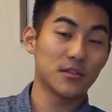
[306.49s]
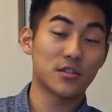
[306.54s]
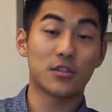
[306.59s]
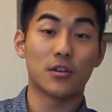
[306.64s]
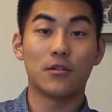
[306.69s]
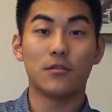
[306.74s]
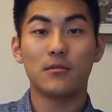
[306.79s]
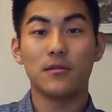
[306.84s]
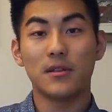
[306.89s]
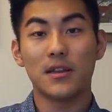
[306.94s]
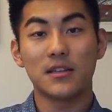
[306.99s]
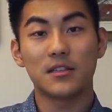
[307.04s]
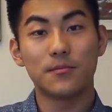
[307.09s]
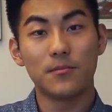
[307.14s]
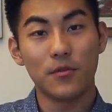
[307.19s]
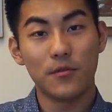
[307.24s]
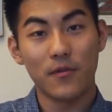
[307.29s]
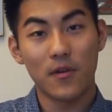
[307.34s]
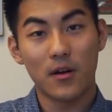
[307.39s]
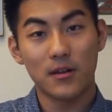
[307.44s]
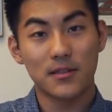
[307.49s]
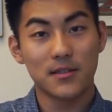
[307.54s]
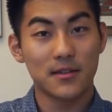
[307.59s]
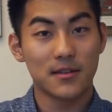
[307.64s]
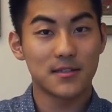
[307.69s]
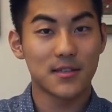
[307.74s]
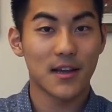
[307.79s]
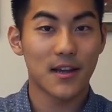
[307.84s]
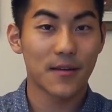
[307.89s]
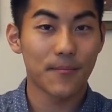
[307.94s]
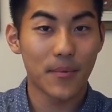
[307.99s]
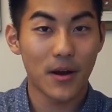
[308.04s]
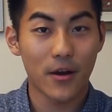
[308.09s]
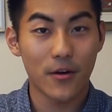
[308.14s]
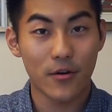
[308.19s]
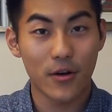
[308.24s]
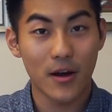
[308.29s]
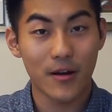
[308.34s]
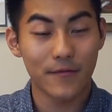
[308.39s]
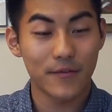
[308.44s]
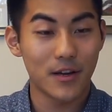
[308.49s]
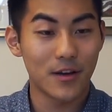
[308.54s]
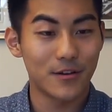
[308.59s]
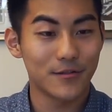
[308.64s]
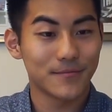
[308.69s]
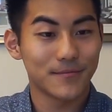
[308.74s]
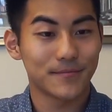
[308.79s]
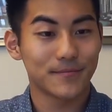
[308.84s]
So let's move on to the second paragraph now.